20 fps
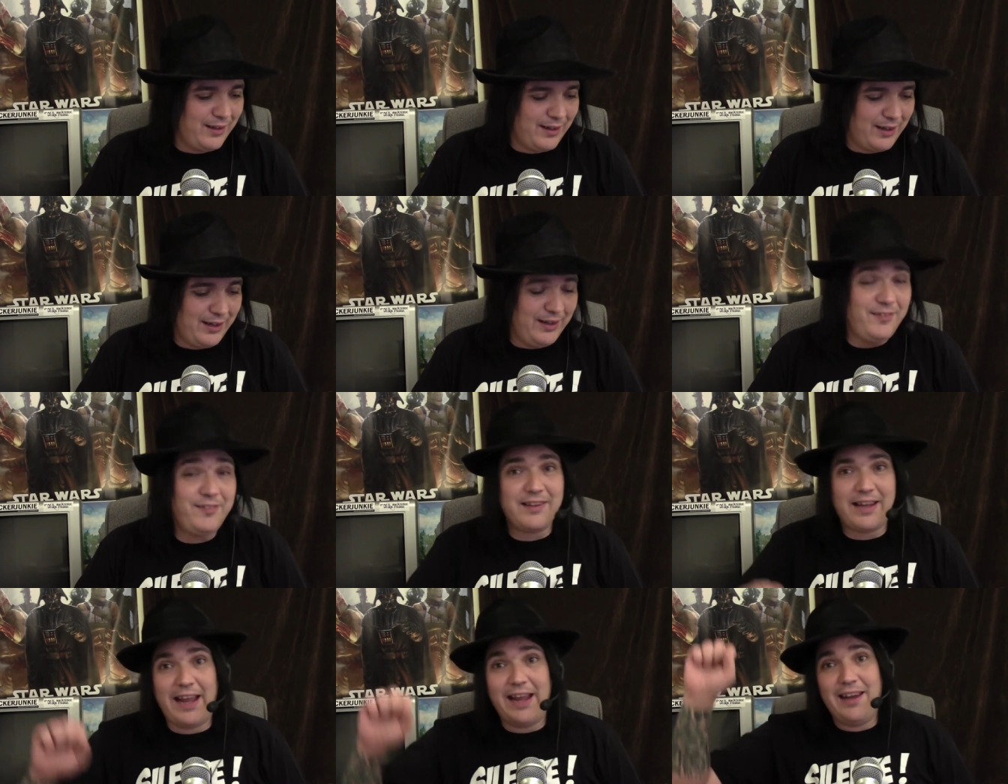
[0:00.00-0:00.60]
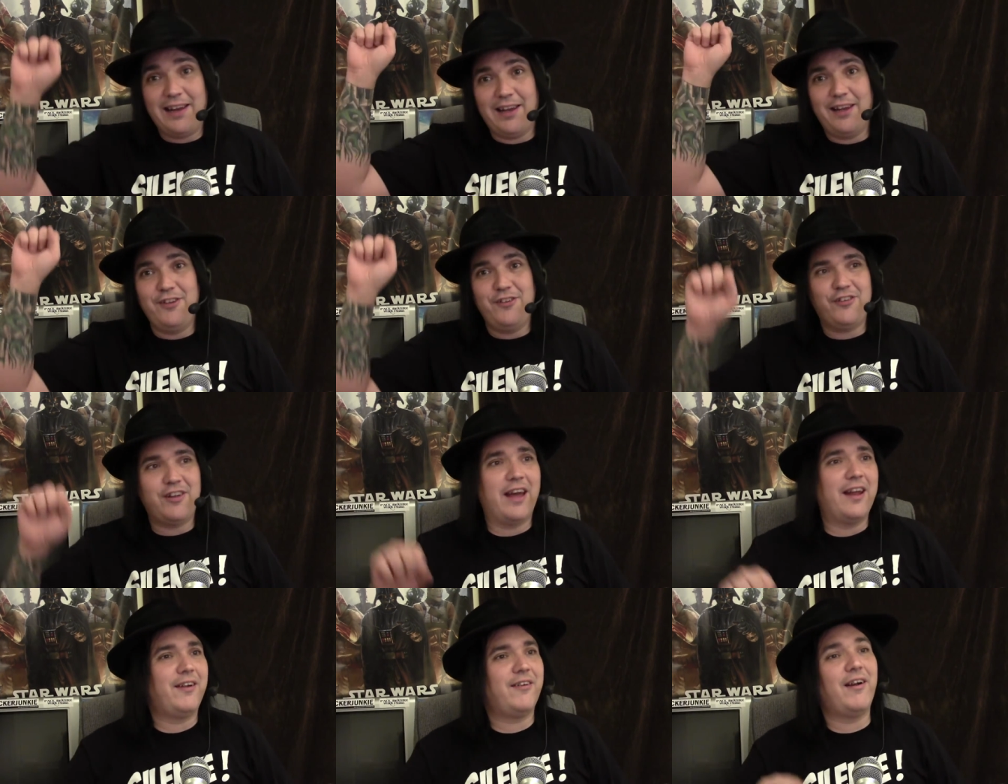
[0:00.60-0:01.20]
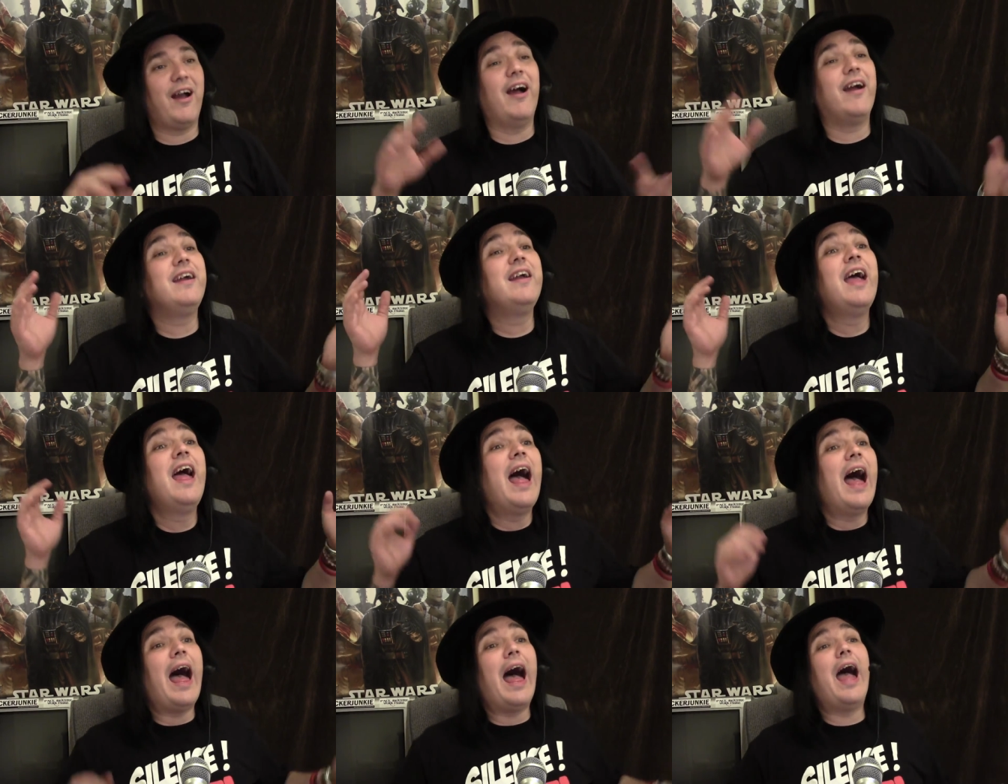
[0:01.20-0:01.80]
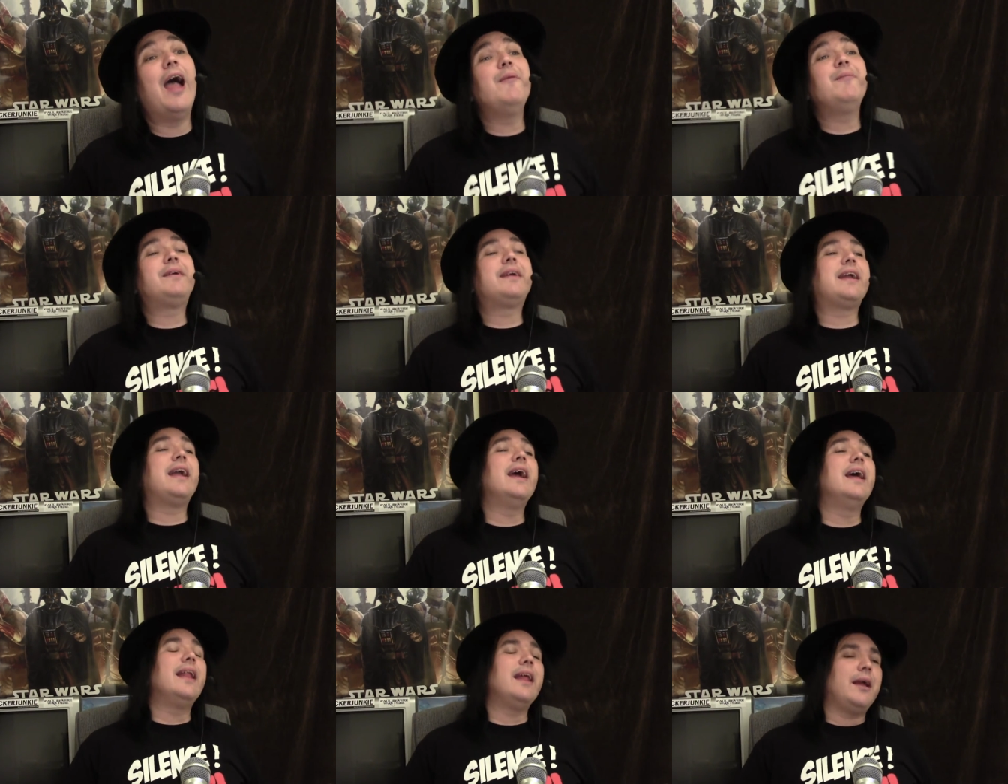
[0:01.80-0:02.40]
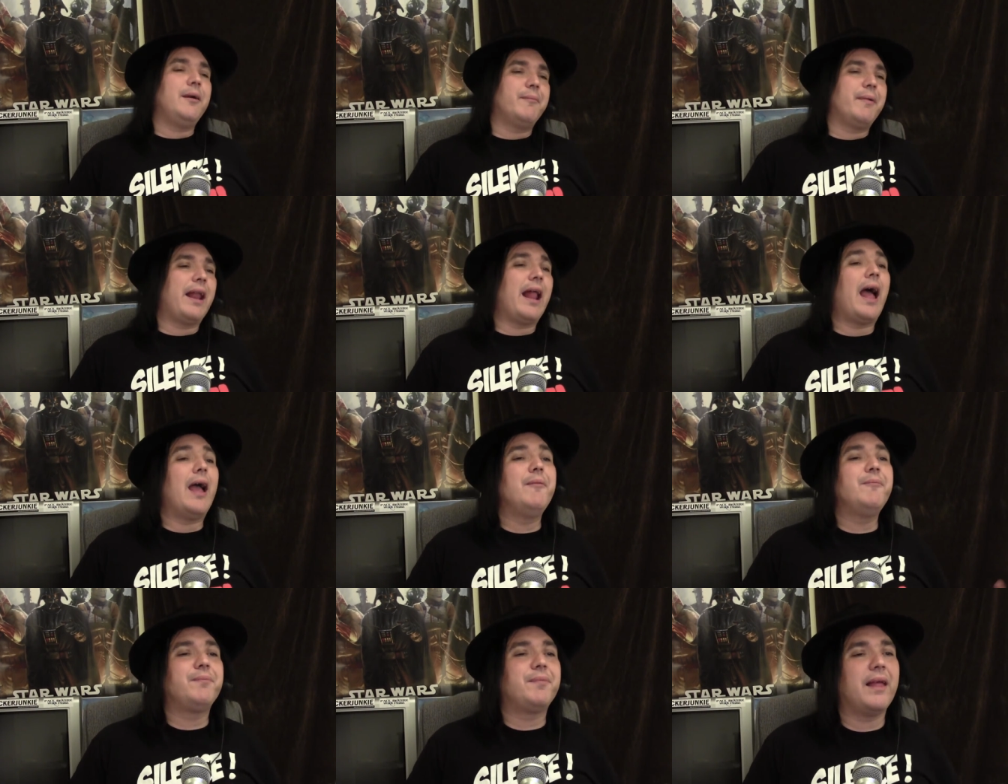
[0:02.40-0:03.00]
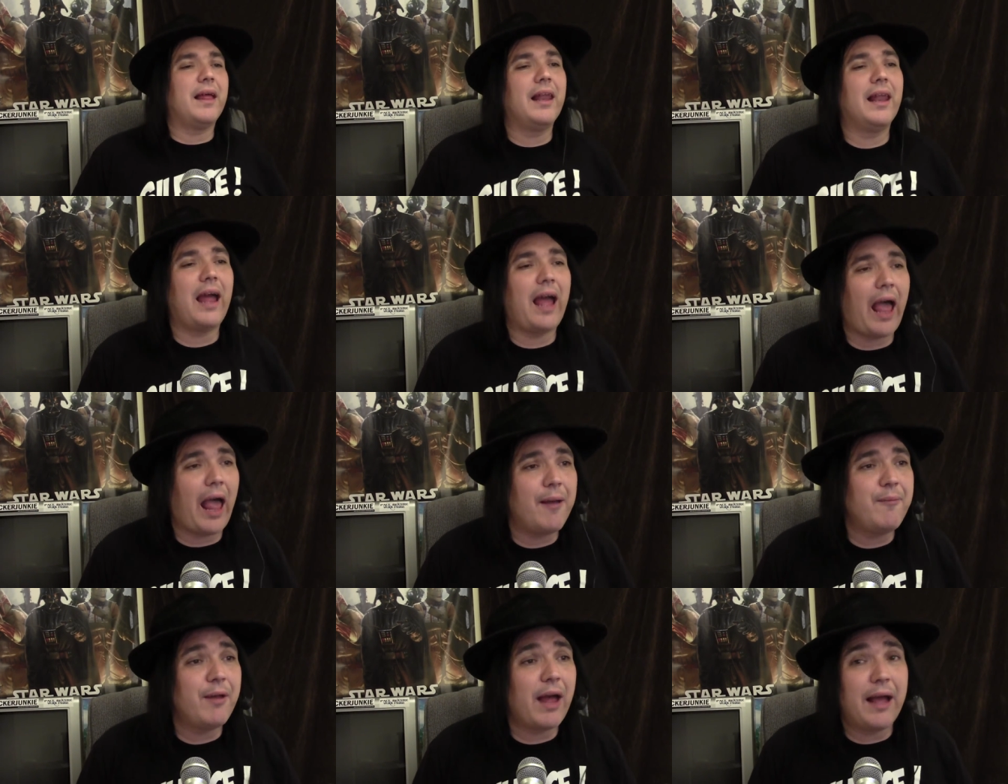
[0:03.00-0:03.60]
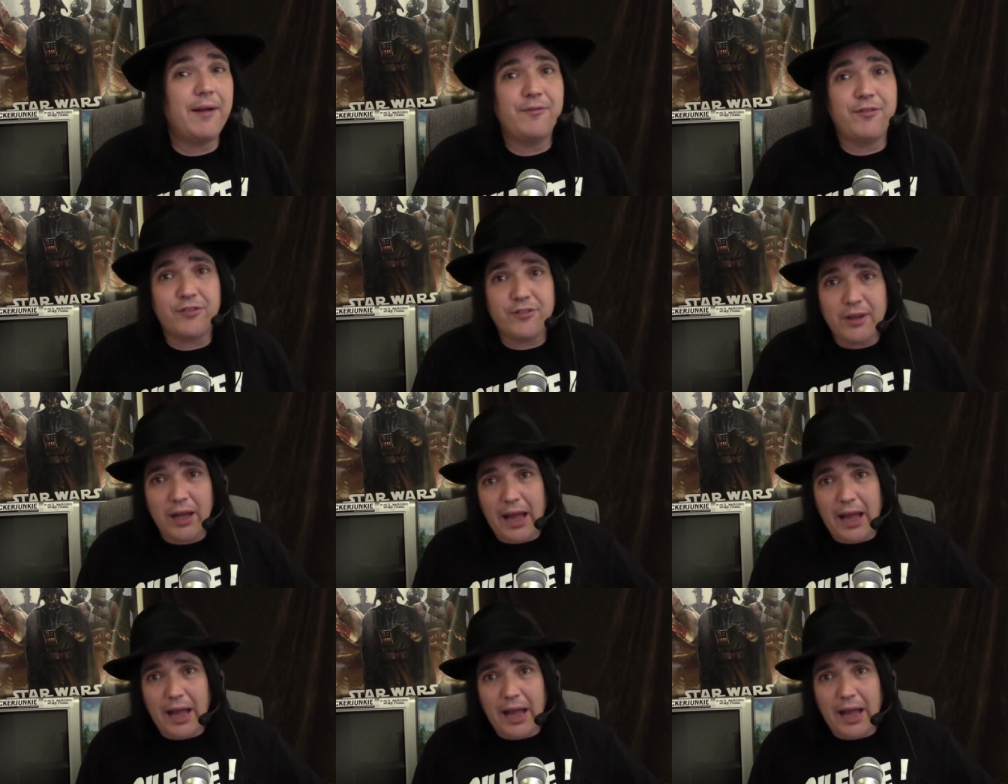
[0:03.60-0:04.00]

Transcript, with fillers: He's Caitlyn Jenner. I, I'm kidding, but I'm, I, I just,